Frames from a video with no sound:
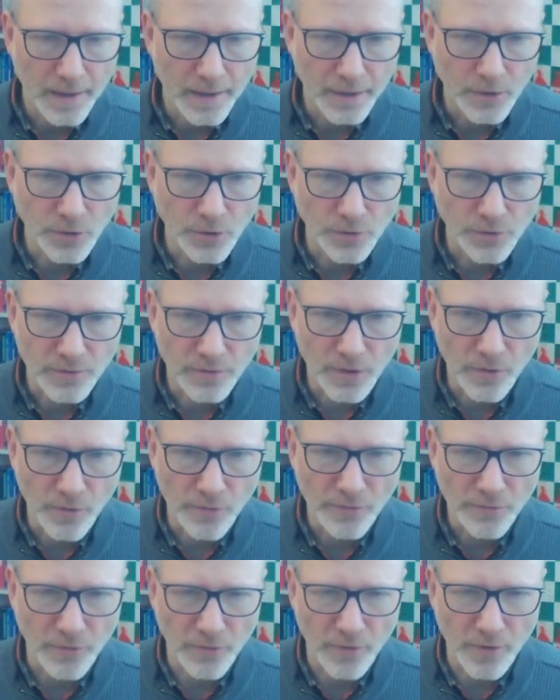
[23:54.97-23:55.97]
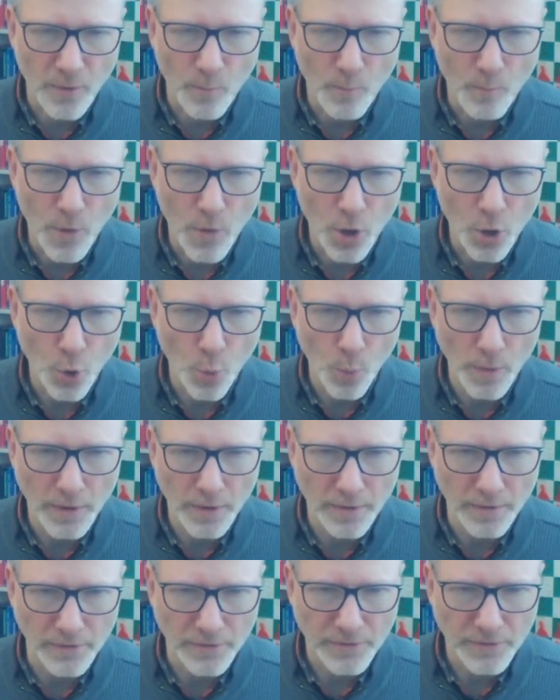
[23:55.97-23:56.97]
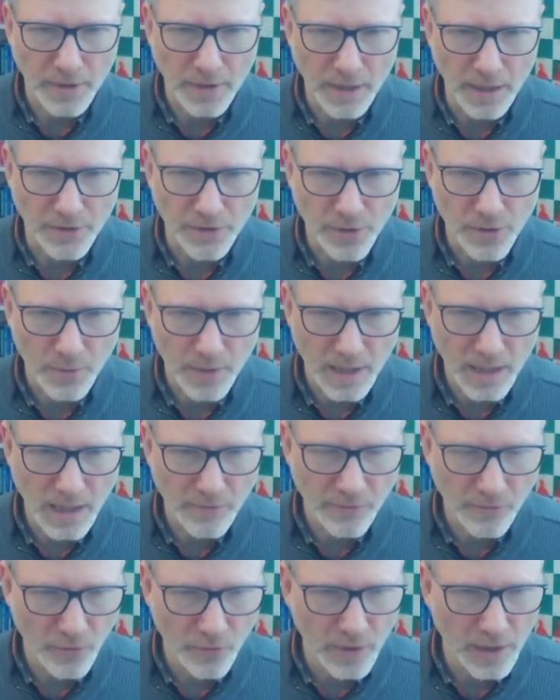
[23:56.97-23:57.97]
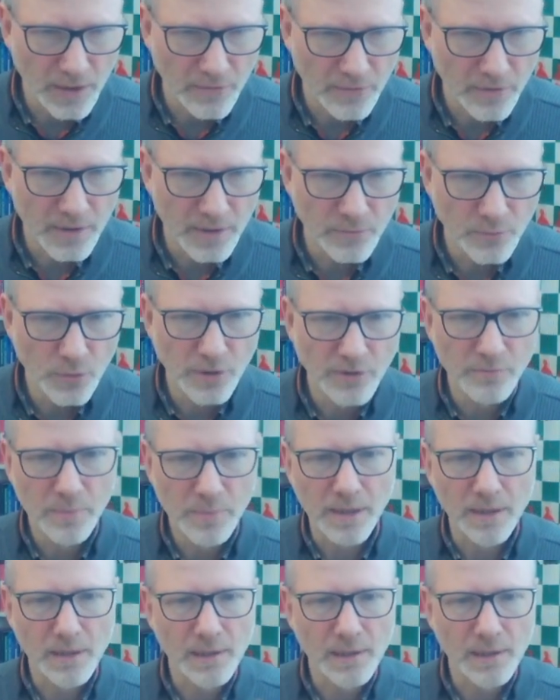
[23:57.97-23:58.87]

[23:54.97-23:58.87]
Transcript: control for the moment. Yeah, so e4, e5 would have been